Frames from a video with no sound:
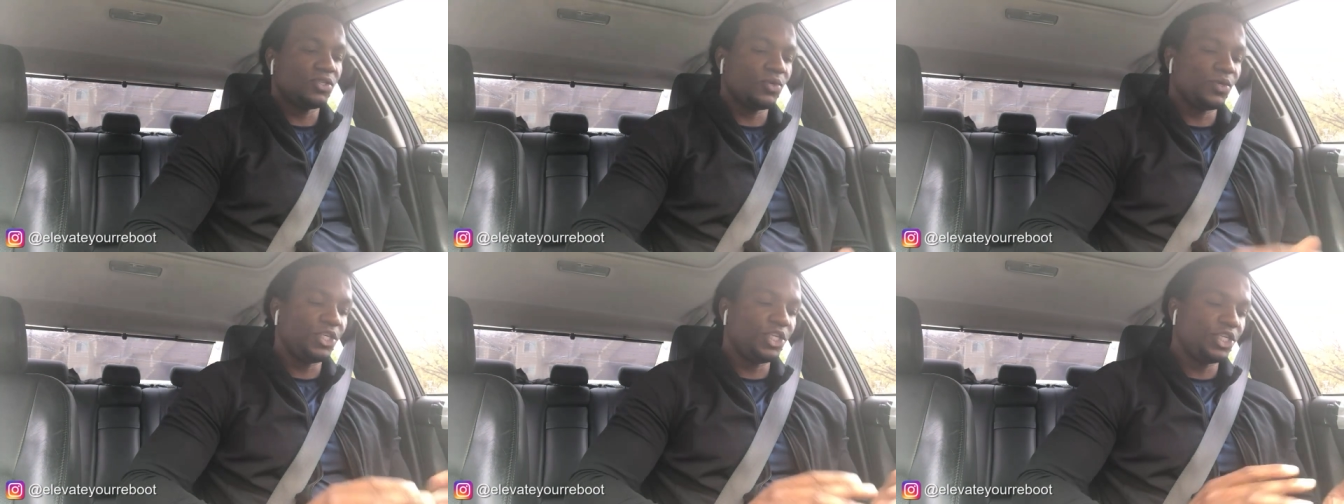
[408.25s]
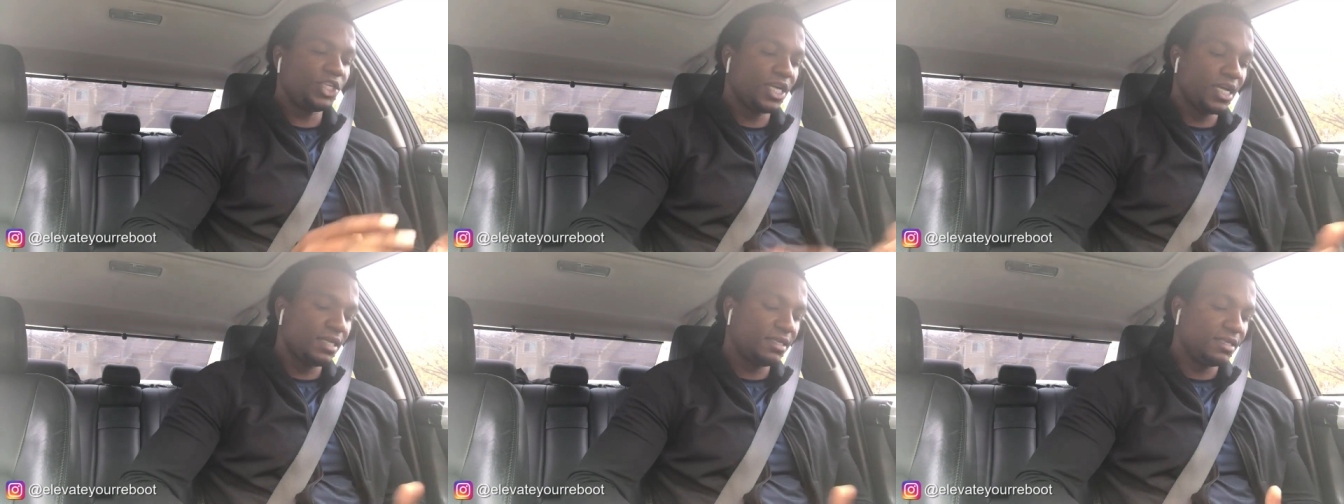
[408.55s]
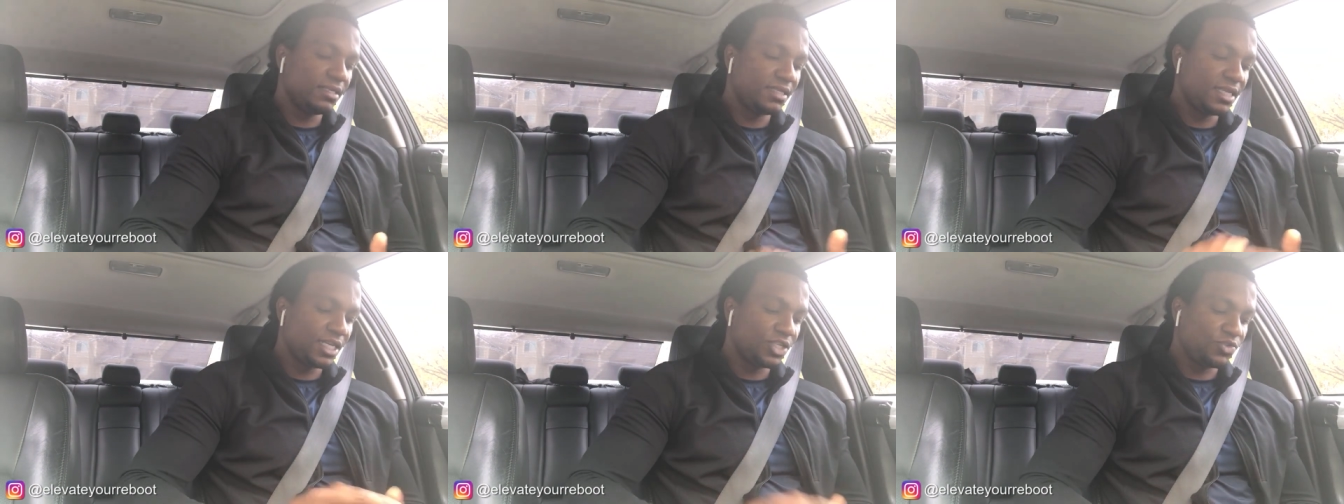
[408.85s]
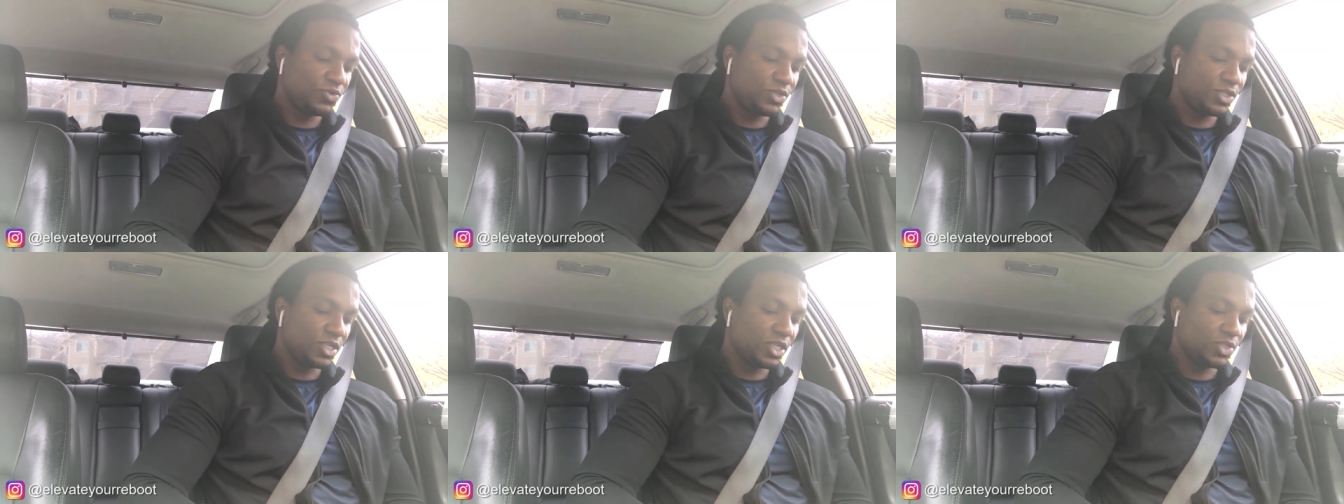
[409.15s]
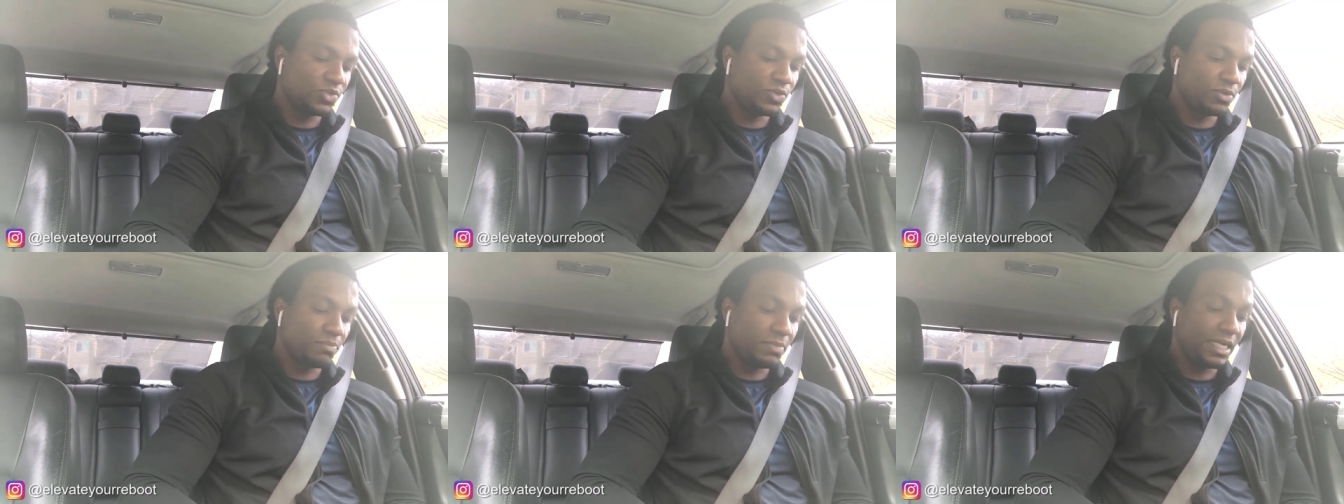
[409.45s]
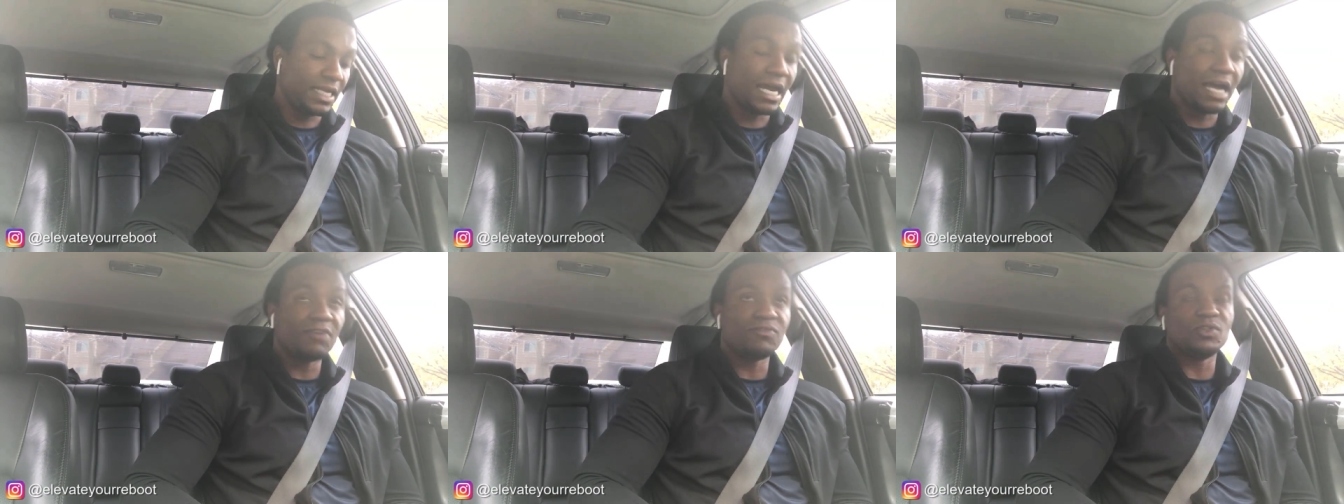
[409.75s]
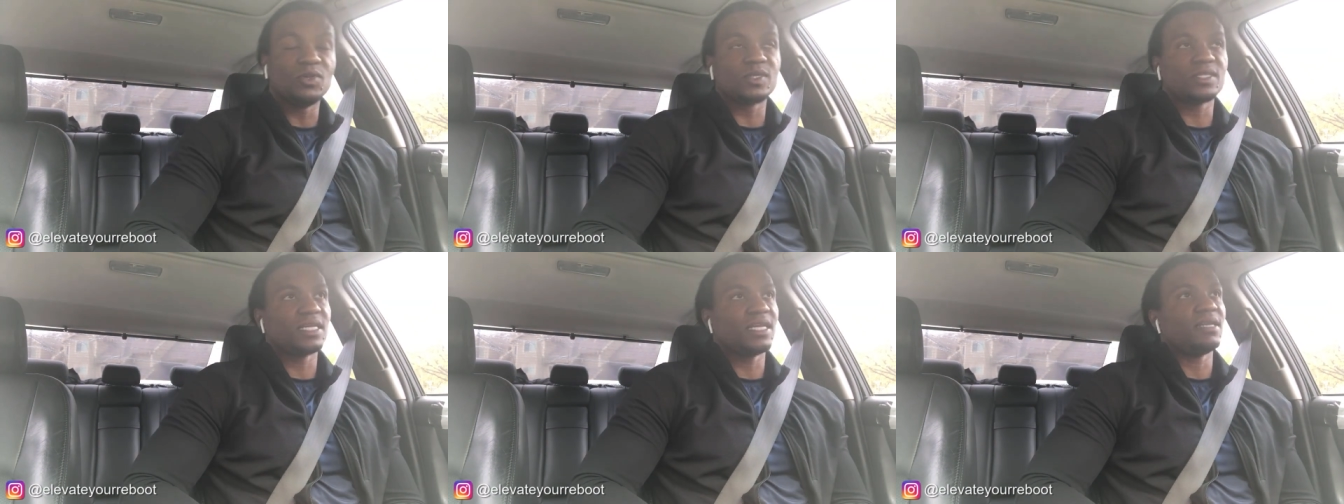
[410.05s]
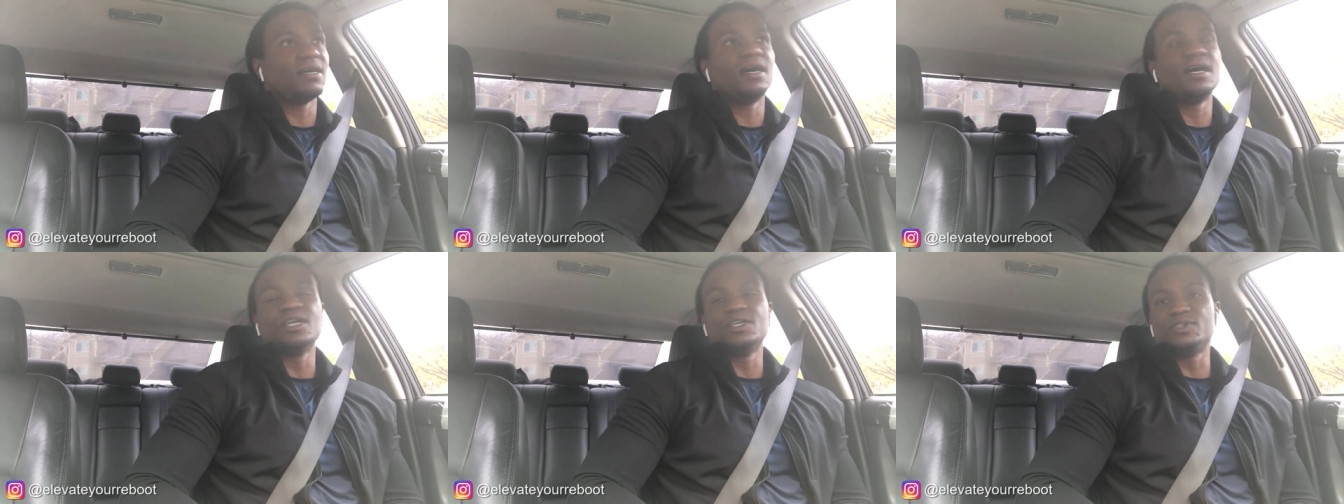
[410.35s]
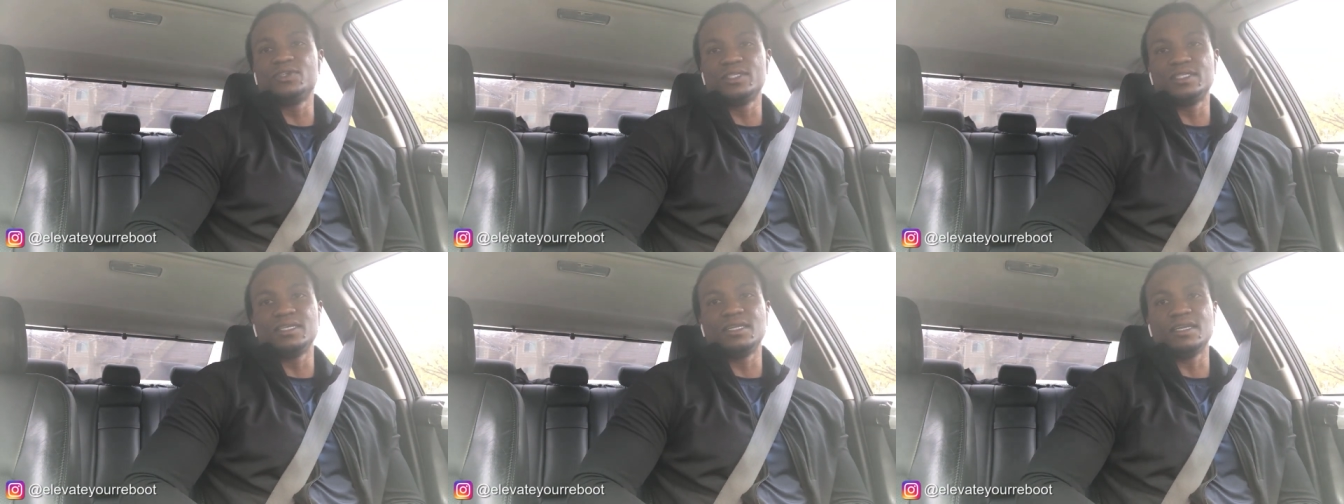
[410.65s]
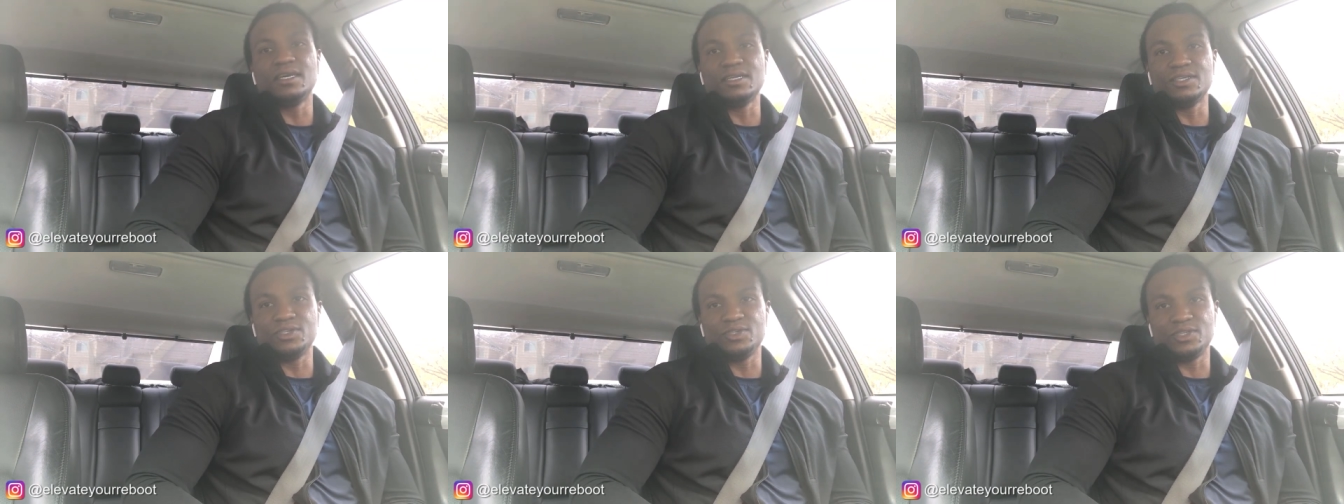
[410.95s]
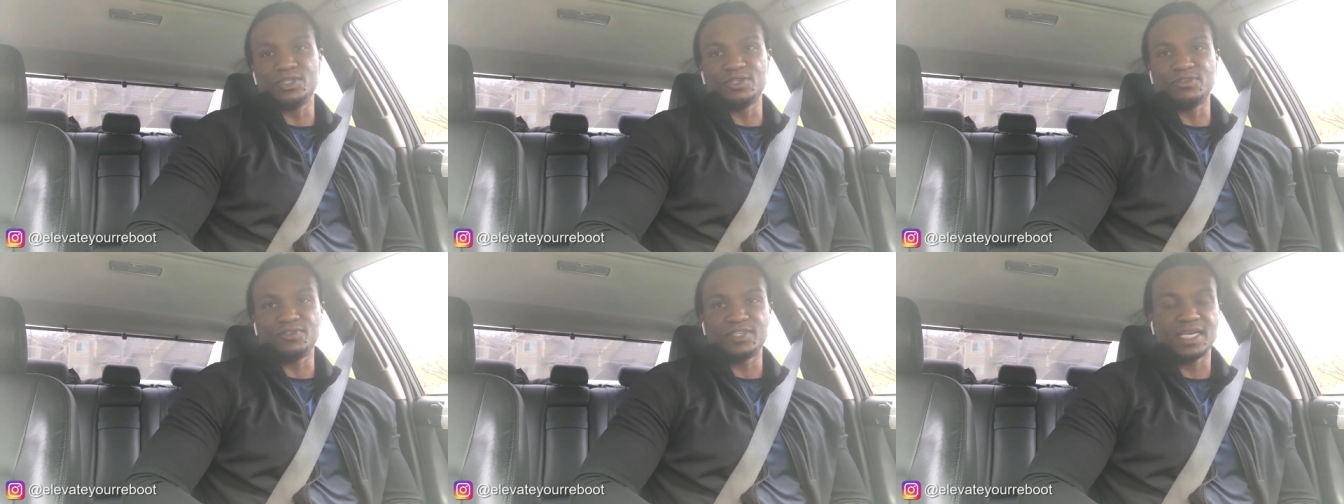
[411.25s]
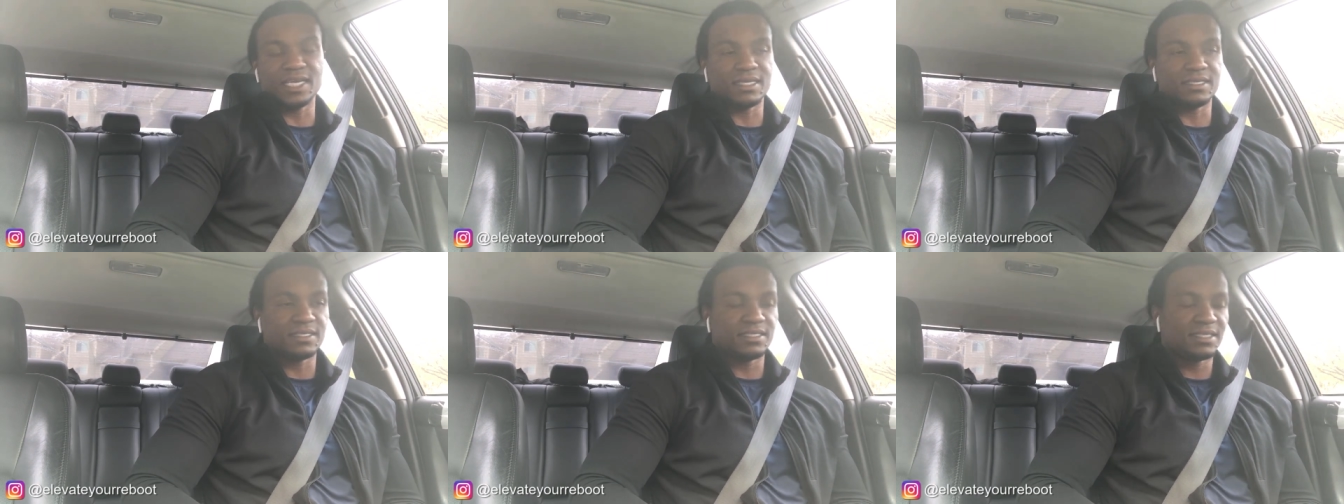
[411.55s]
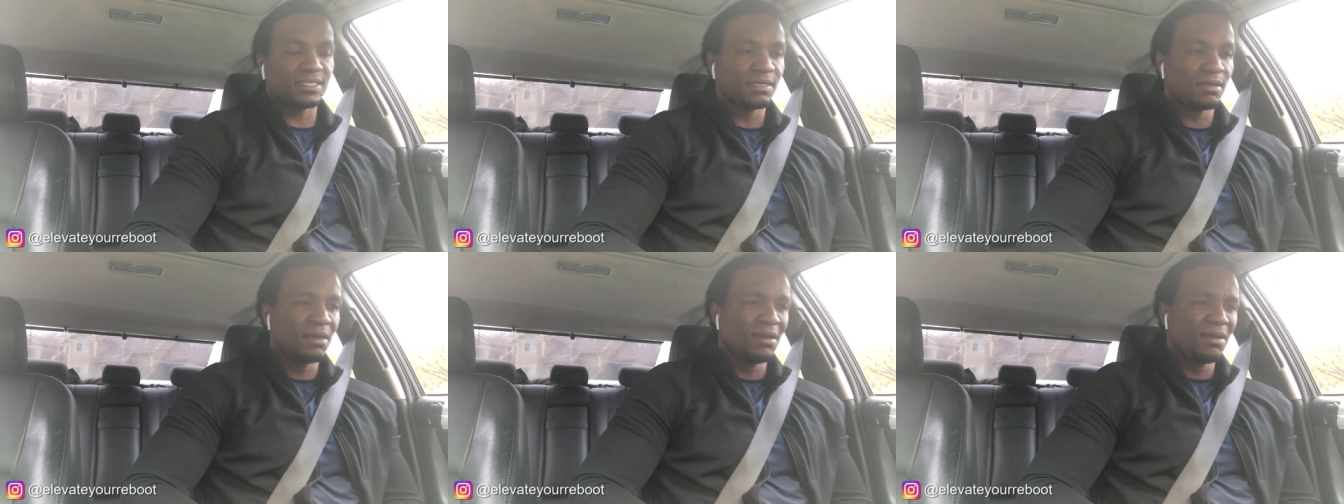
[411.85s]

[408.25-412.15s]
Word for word: So he shared the test results with me. Now I've looked at hundreds and hundreds of tests.